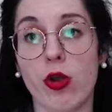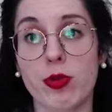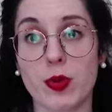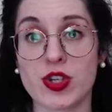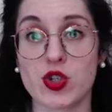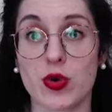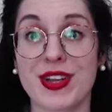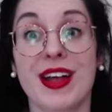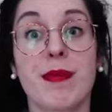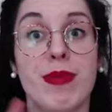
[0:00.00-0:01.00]
hope you
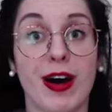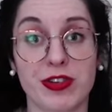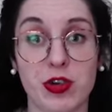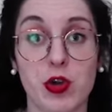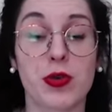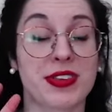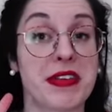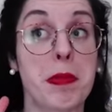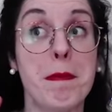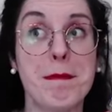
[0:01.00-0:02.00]
enjoy part 2, because
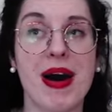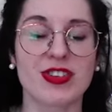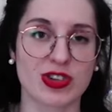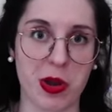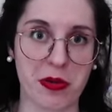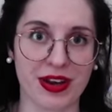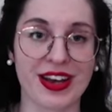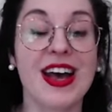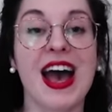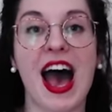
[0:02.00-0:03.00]
that's much
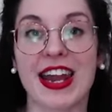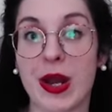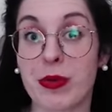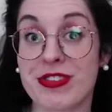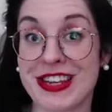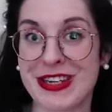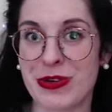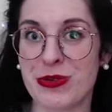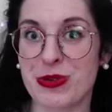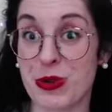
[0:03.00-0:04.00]
longer, and I will see
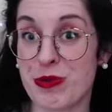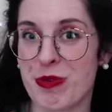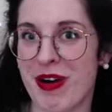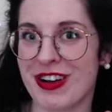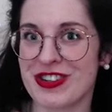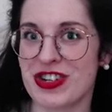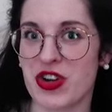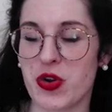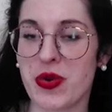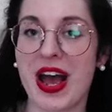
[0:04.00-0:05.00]
you soon for part
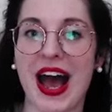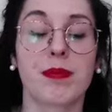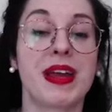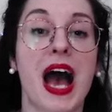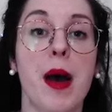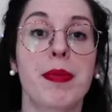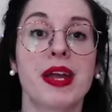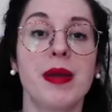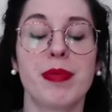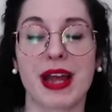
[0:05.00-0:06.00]
2. Be
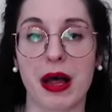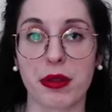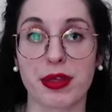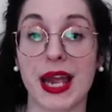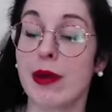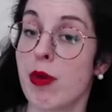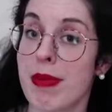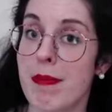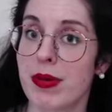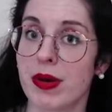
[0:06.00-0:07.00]
happy, be healthy, and
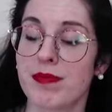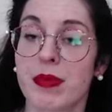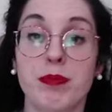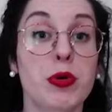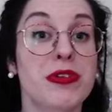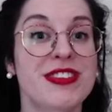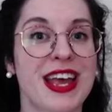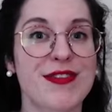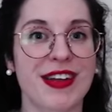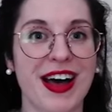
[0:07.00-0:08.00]
remember, books
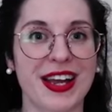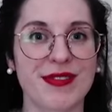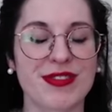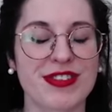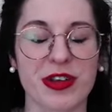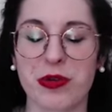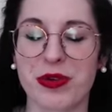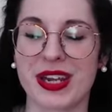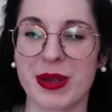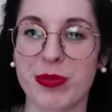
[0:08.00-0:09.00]
save lives,
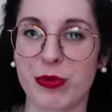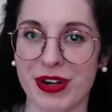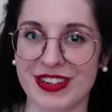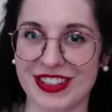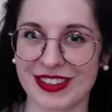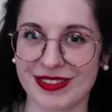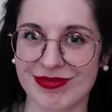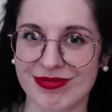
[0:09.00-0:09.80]
so keep reading.